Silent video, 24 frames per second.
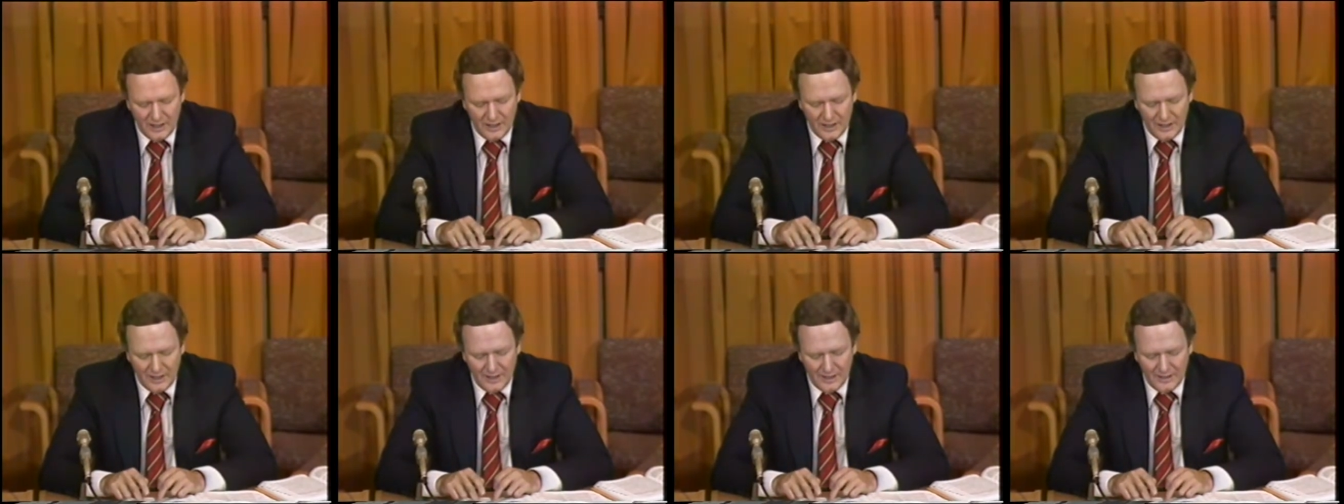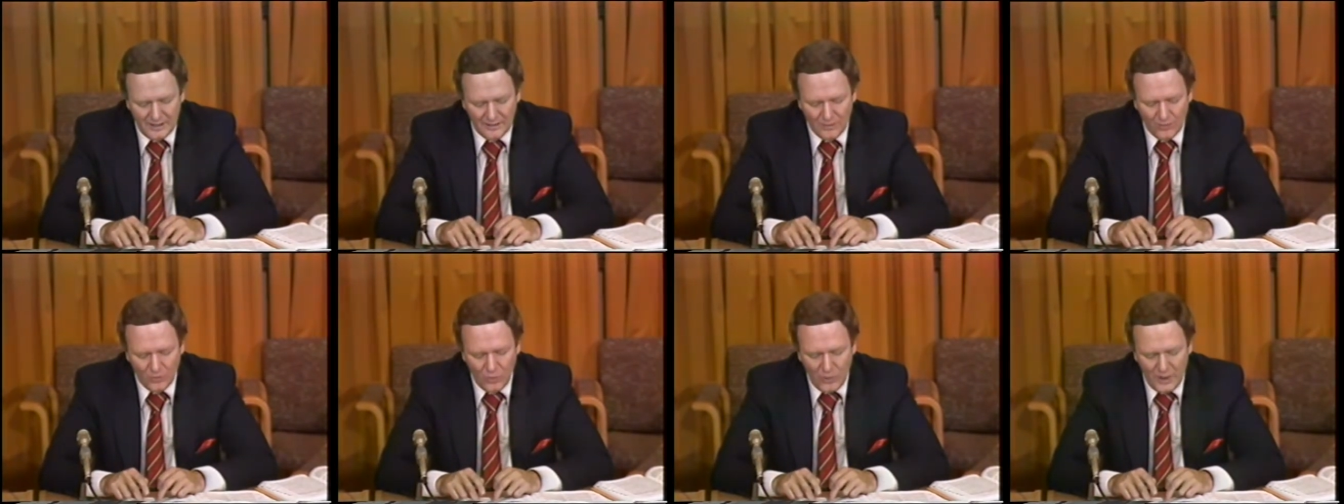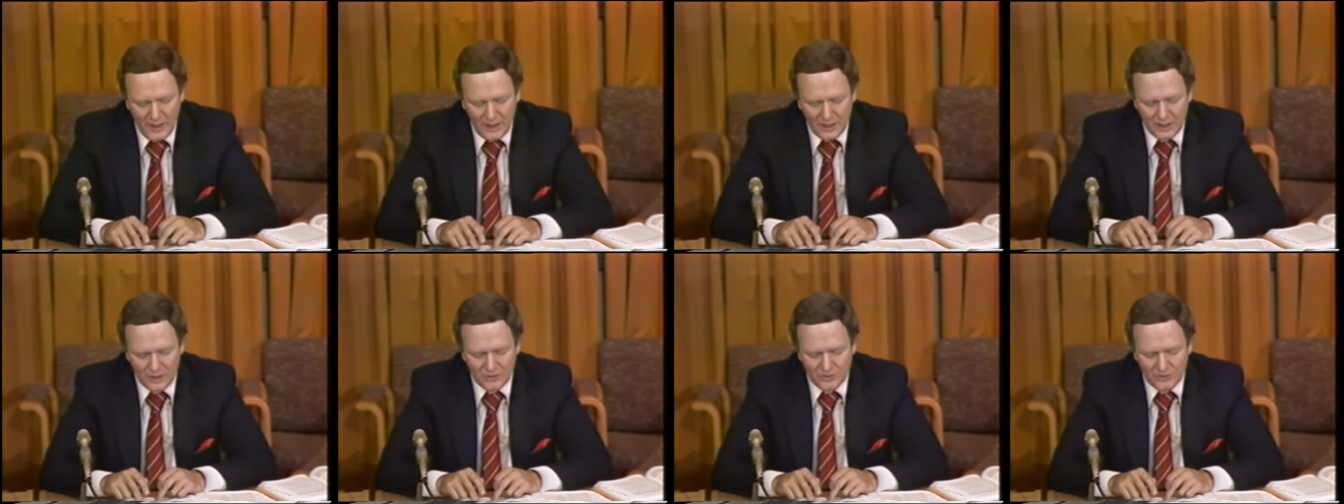uh,
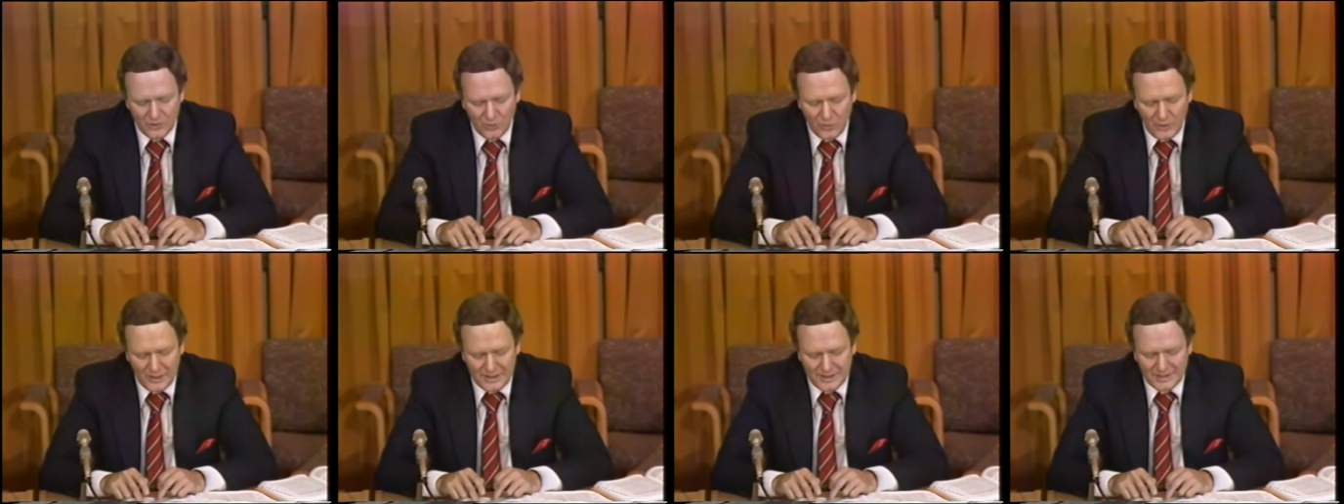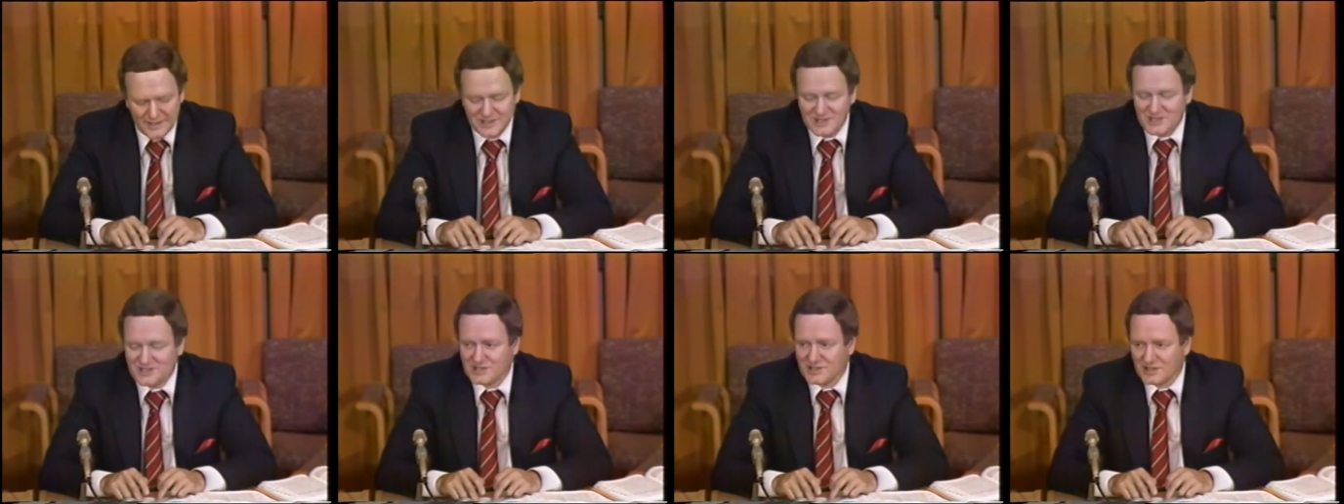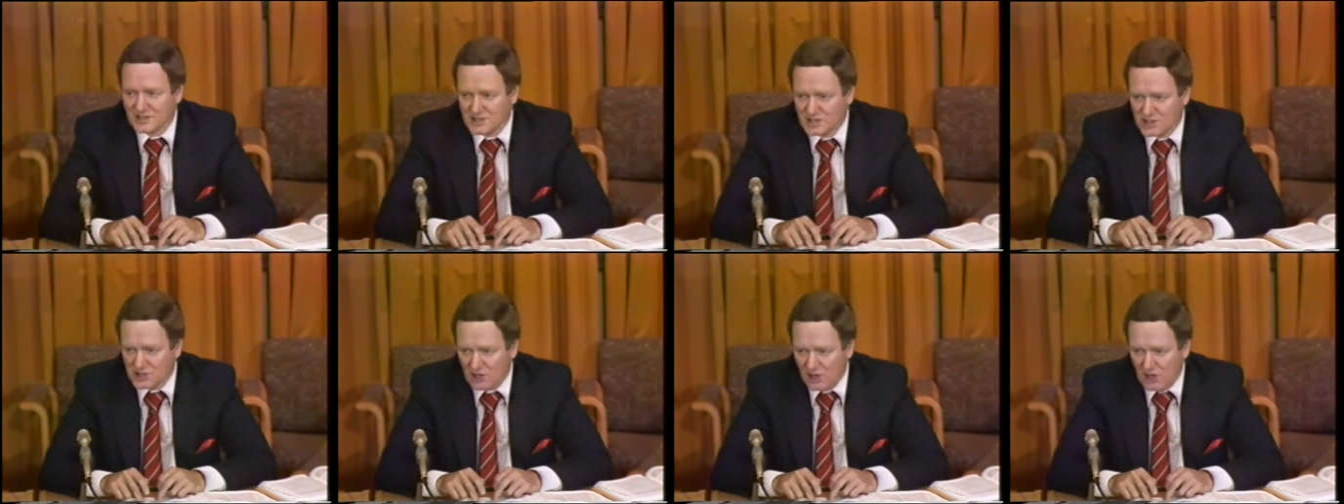where the witness is
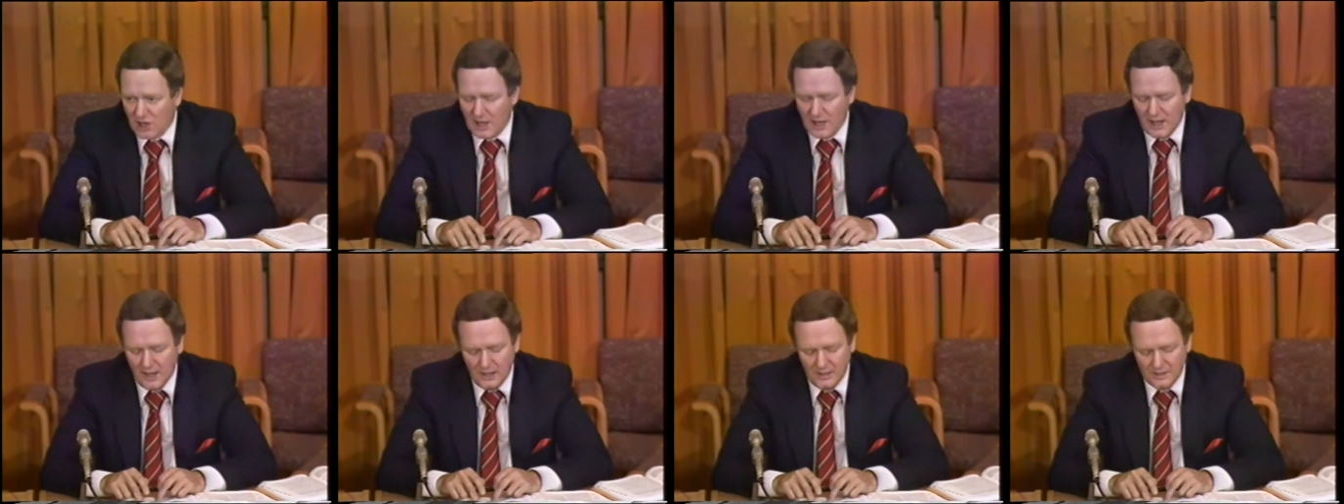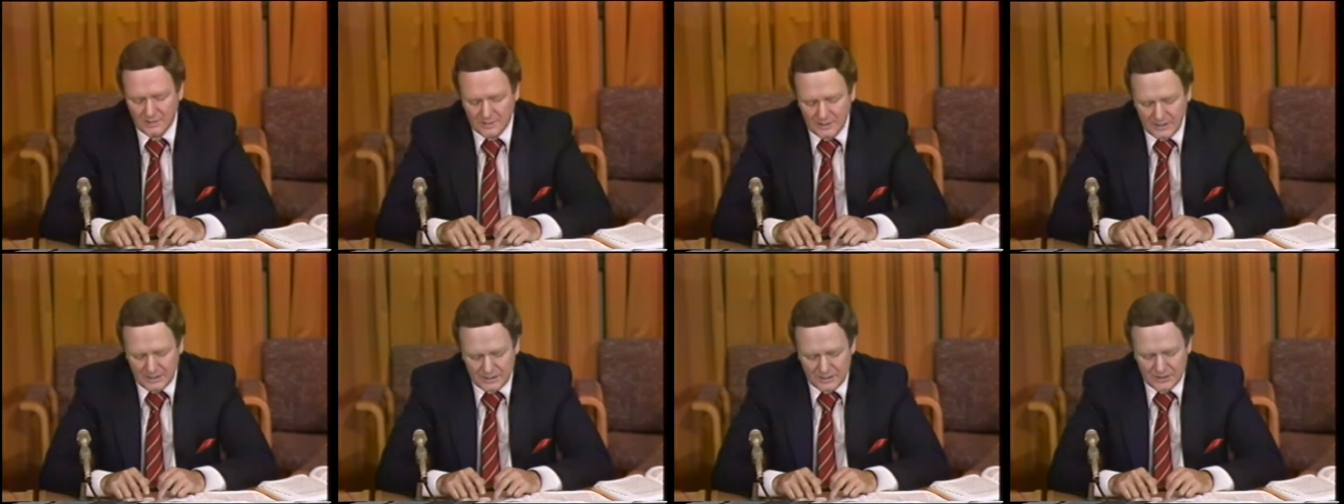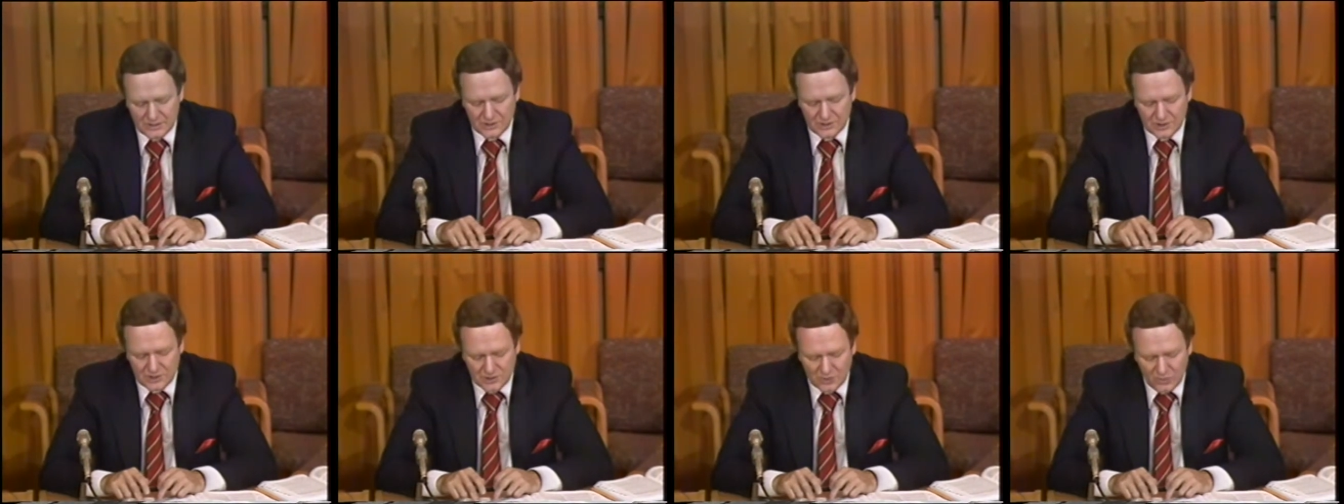a child
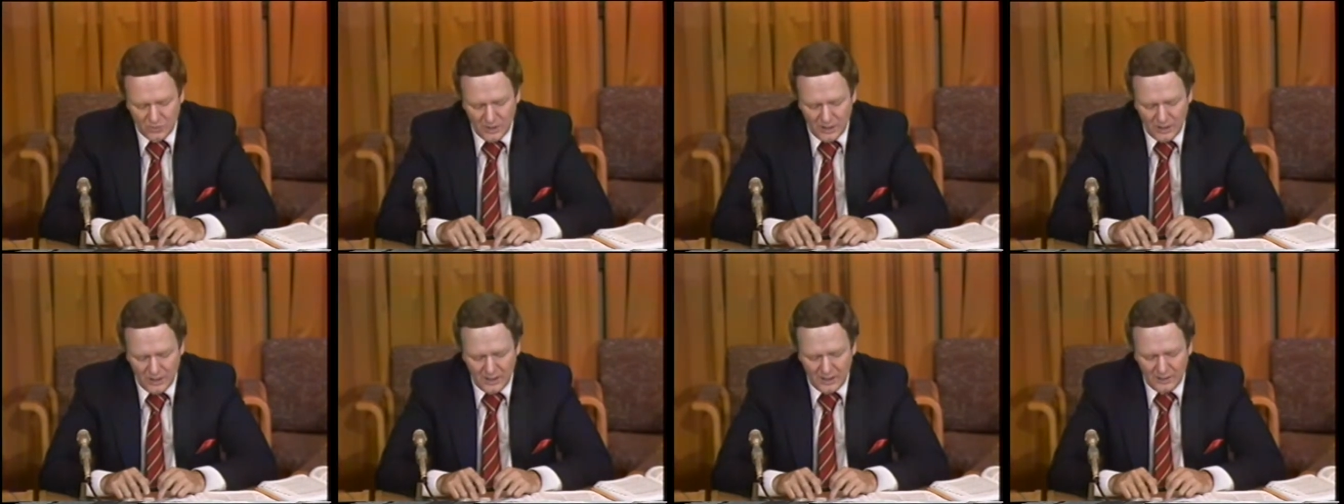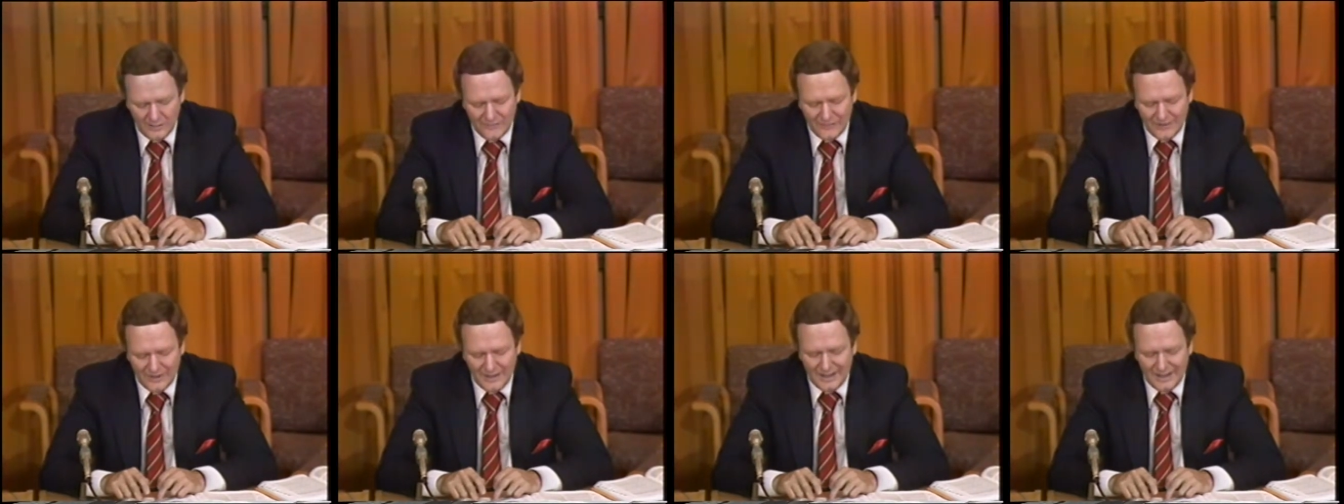under 12,